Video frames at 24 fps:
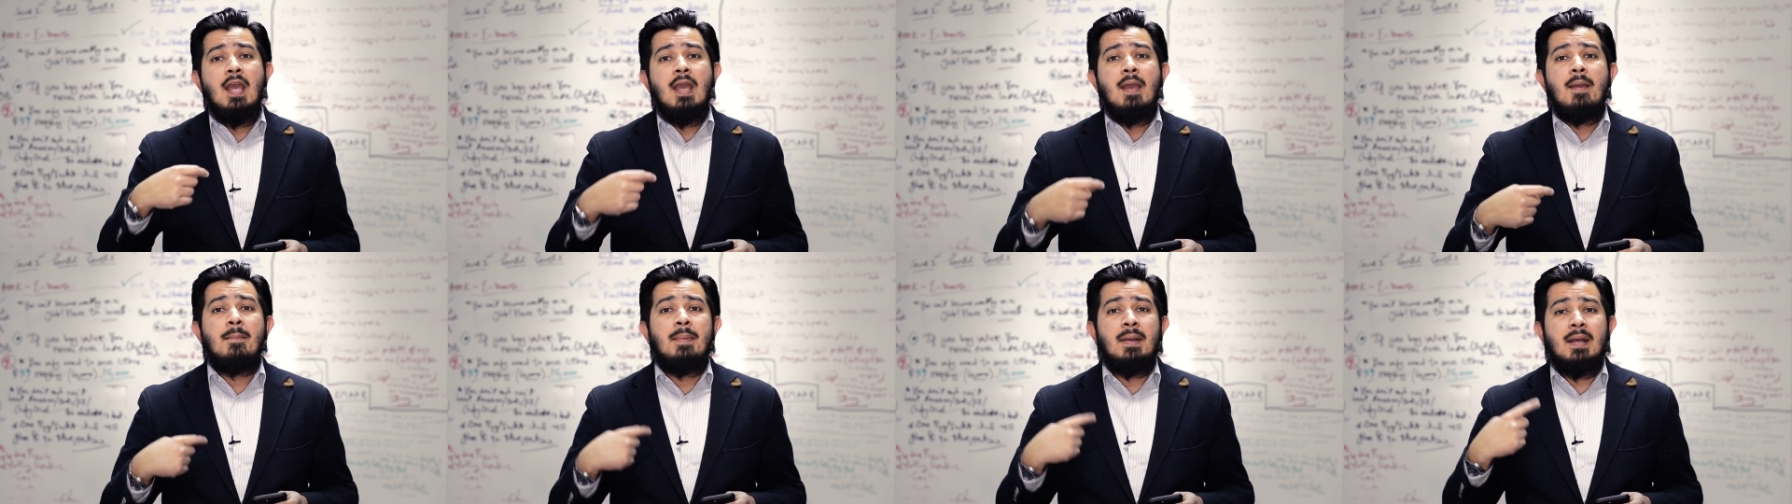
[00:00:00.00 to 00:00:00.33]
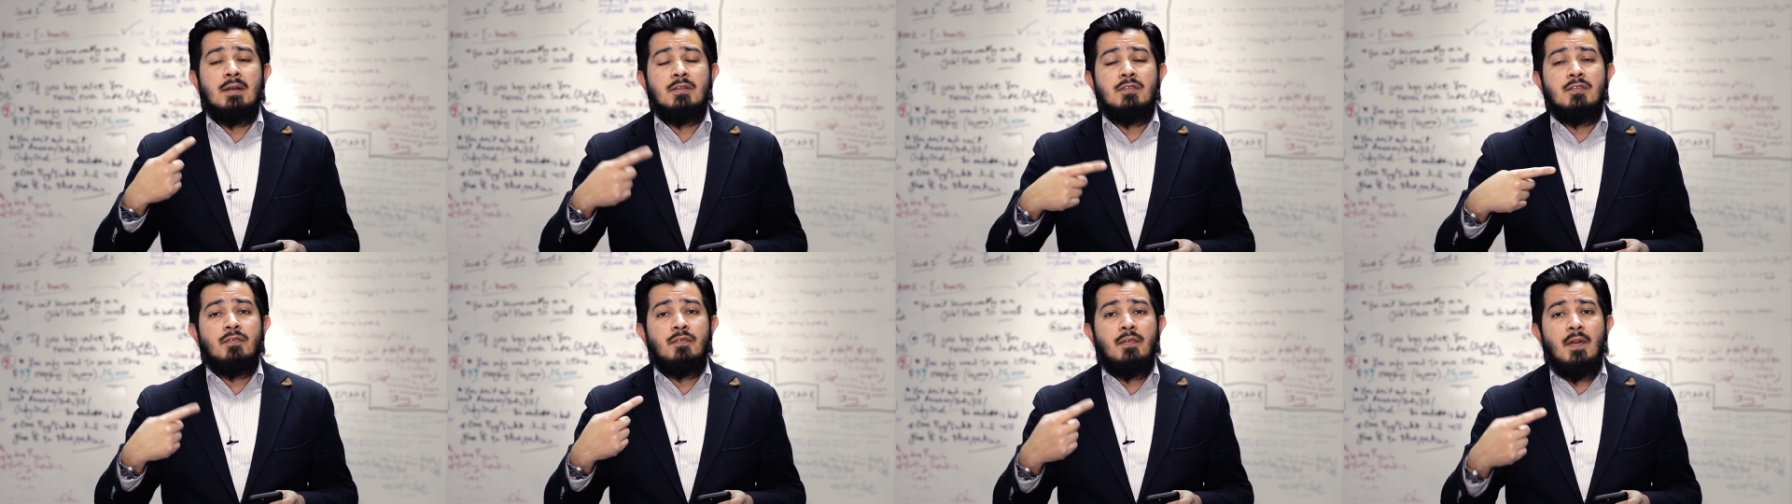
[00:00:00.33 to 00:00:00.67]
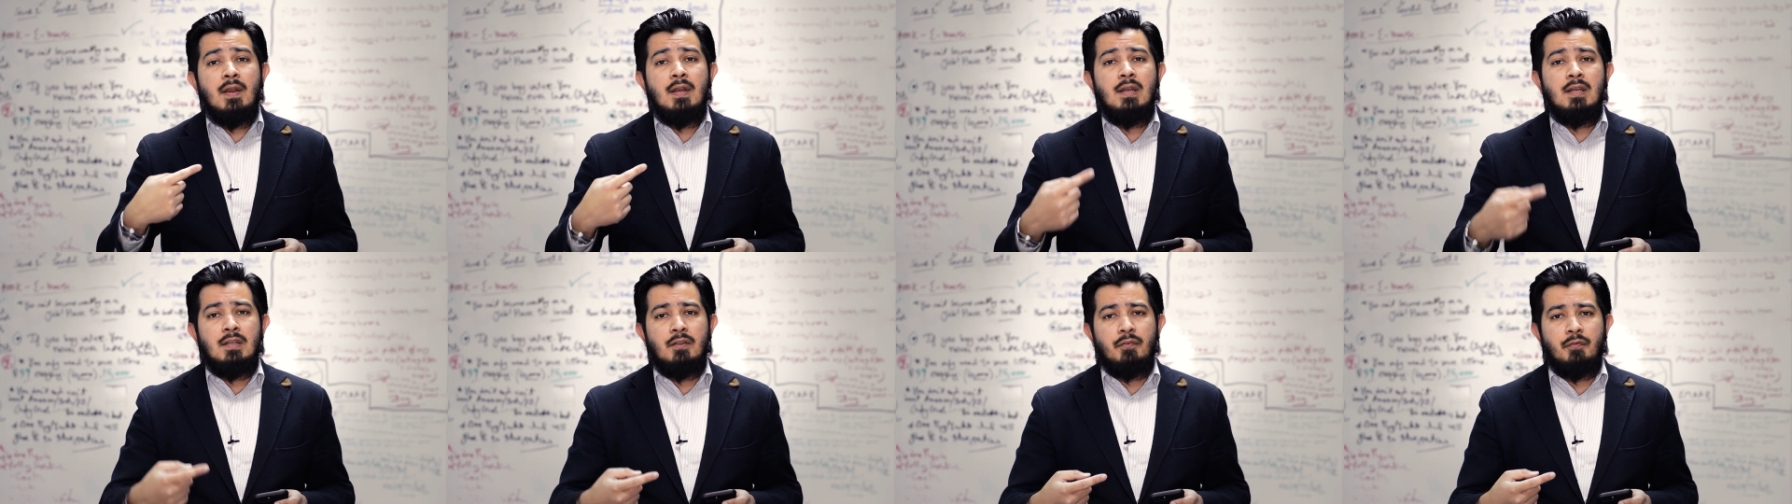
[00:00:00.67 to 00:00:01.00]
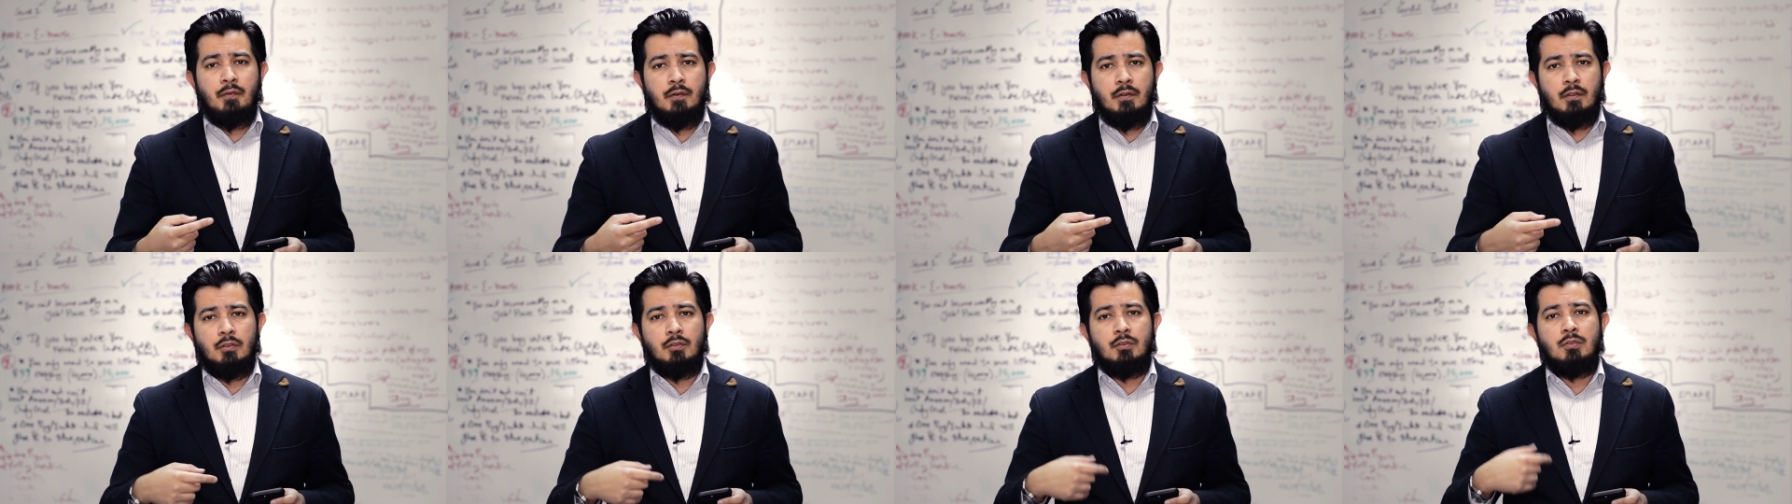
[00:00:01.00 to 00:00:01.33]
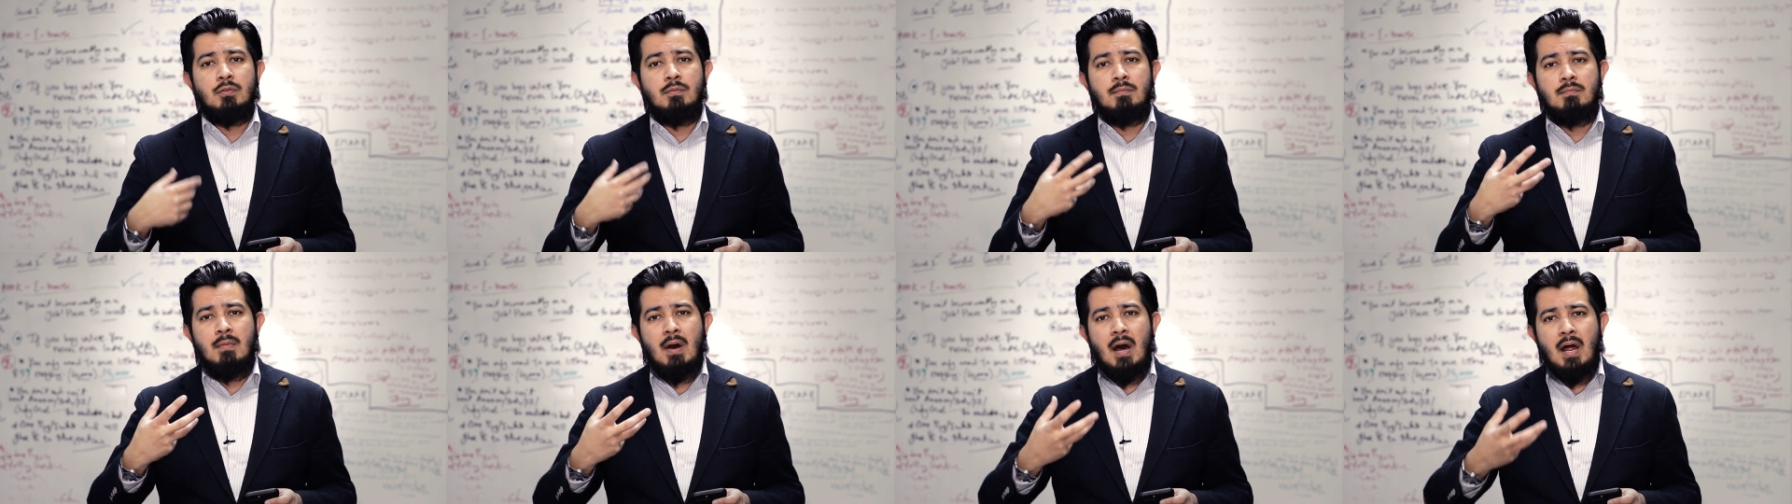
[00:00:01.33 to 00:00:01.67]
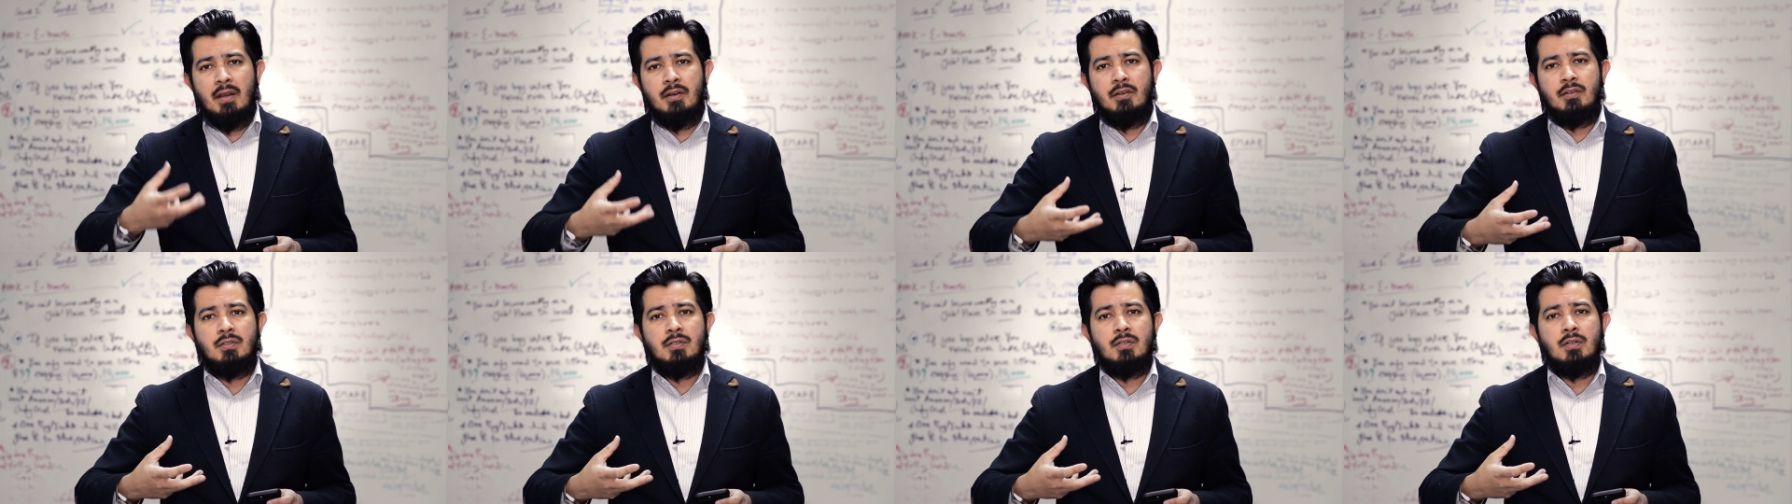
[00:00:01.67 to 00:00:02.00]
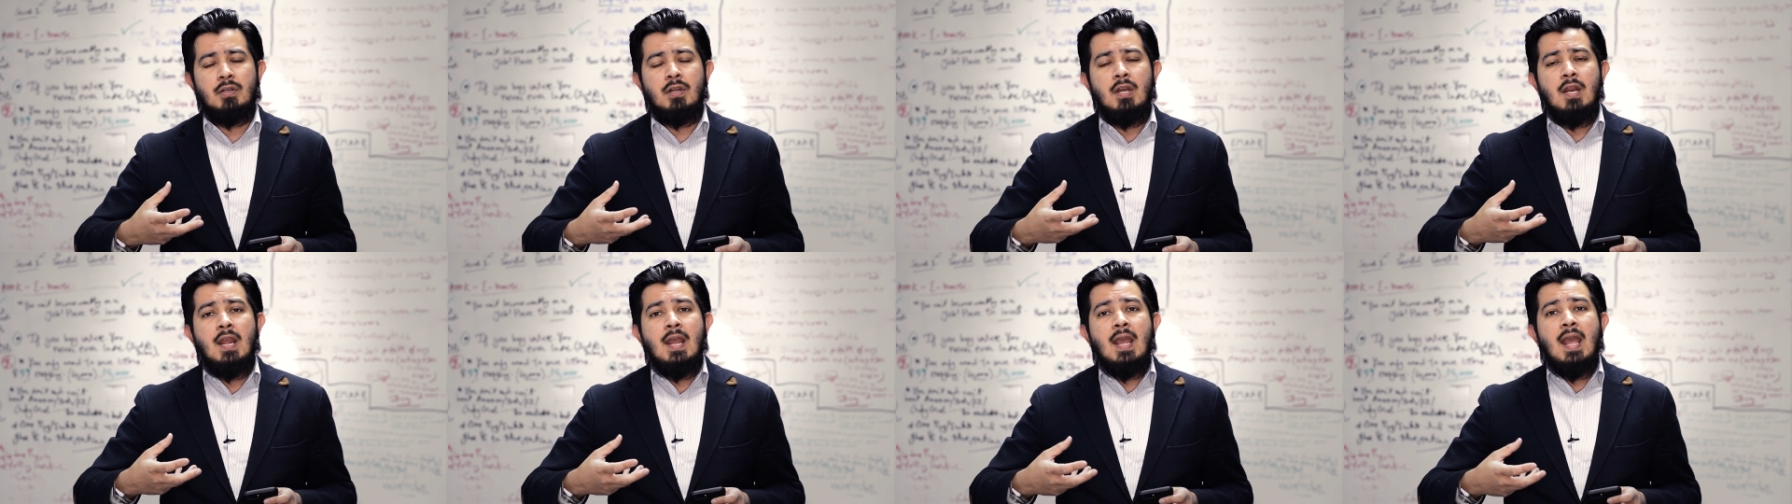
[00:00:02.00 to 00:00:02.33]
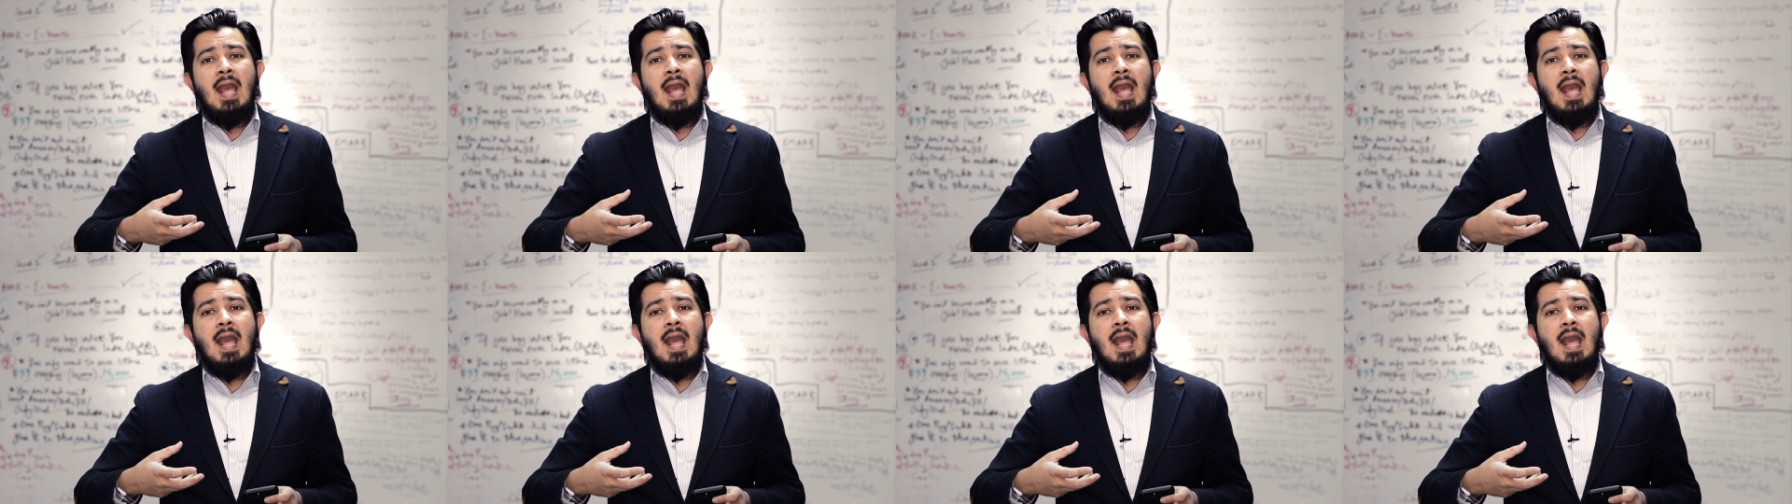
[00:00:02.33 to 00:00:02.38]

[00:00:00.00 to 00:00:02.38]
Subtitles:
it becomes very difficult to monitor